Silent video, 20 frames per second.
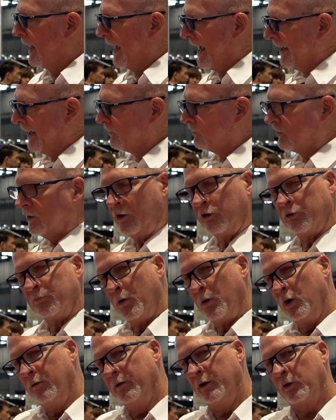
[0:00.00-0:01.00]
As it is
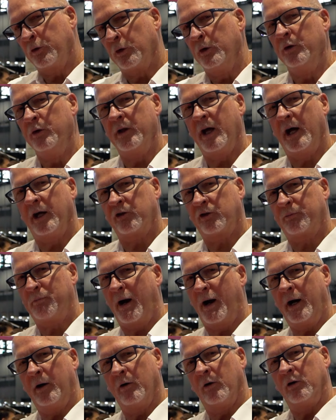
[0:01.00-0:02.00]
moving through that
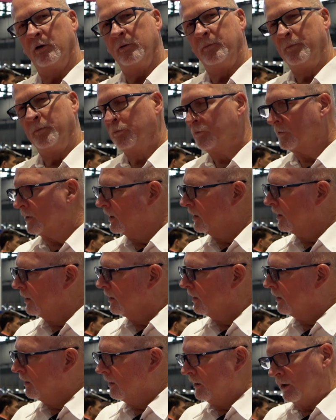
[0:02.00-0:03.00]
spiral,
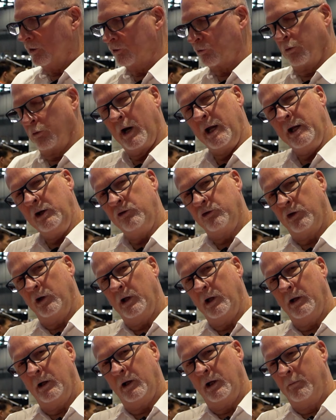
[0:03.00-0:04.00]
it's
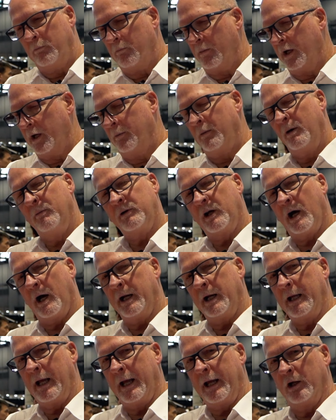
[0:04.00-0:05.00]
ranging in minimum
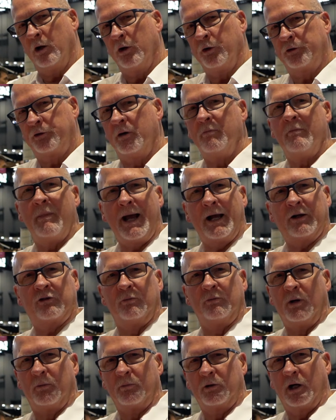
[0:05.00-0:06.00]
cutting angle to
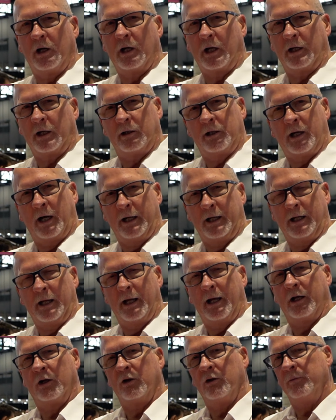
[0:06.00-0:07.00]
maximum cutting
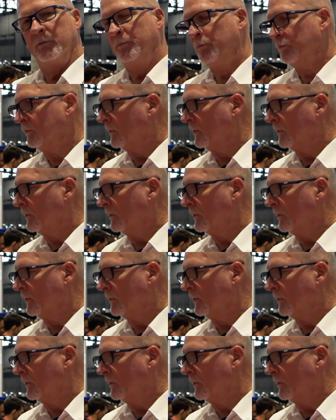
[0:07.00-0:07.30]
angle.